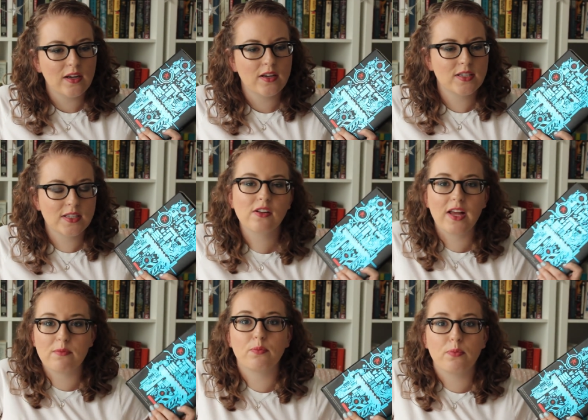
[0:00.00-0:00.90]
still
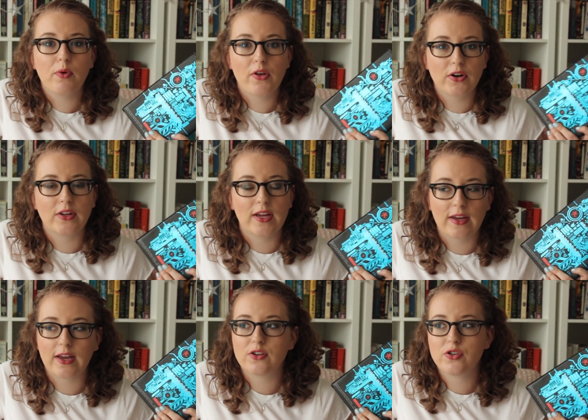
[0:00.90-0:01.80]
am politically
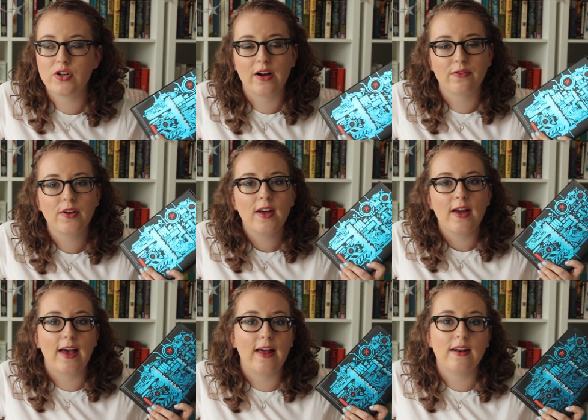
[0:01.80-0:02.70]
engaged enough
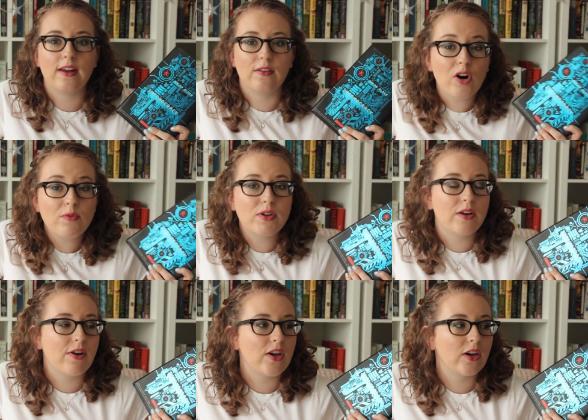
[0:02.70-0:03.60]
and informed enough,
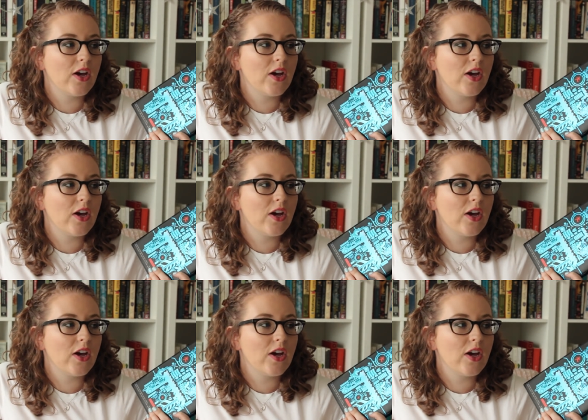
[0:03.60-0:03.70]
I think,